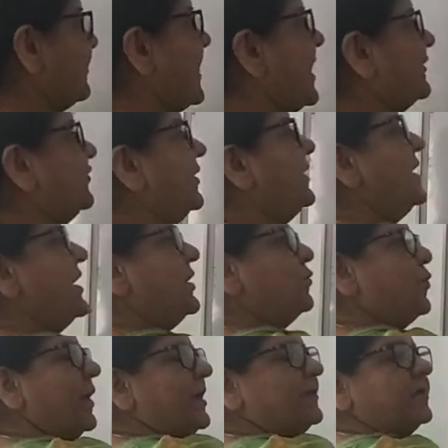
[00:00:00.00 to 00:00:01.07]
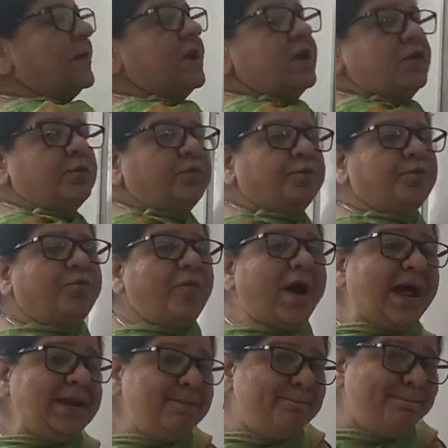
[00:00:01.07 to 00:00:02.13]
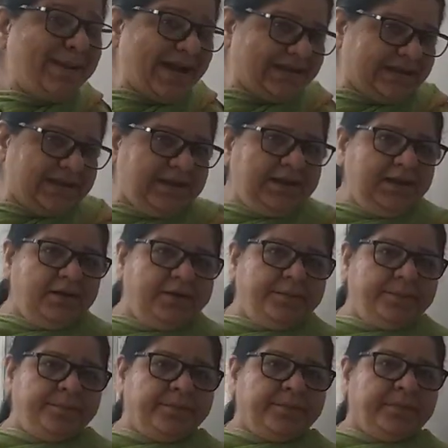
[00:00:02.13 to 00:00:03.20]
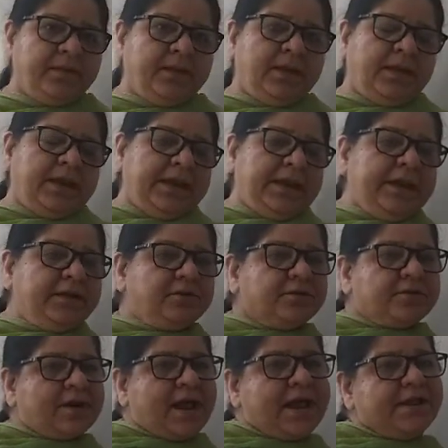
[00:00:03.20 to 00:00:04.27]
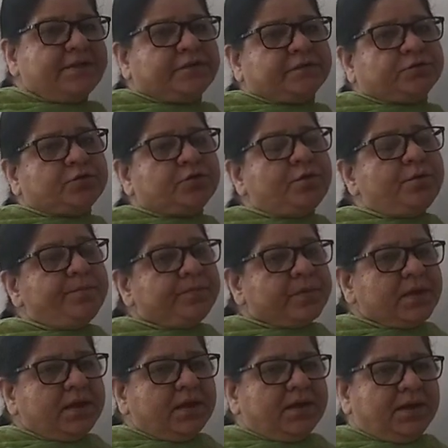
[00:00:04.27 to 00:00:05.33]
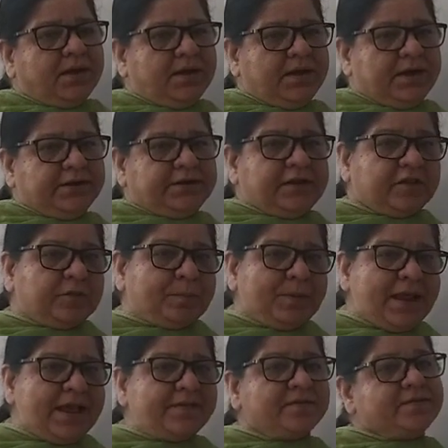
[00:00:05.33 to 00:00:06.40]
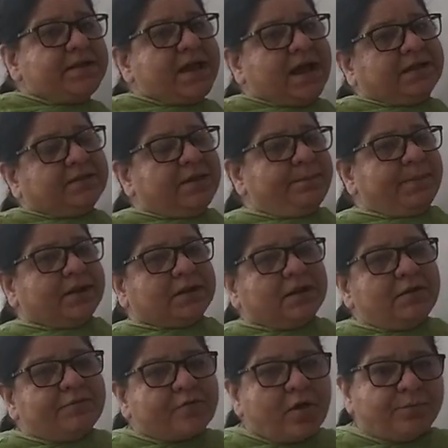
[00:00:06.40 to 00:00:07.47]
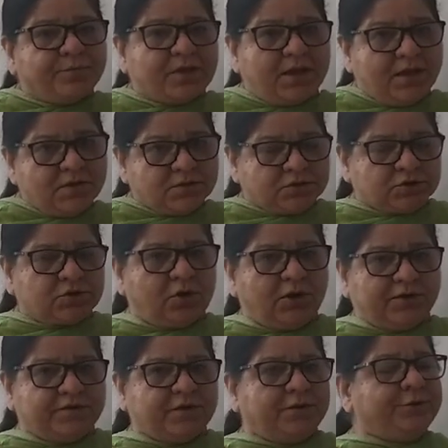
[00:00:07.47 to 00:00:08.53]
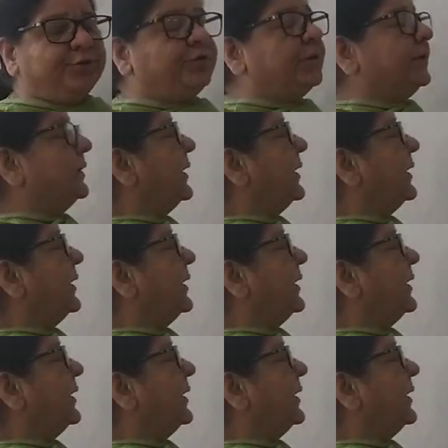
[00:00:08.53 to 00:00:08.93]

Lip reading: reaction in which one metal, it tries to displace the other metal from the salt solution.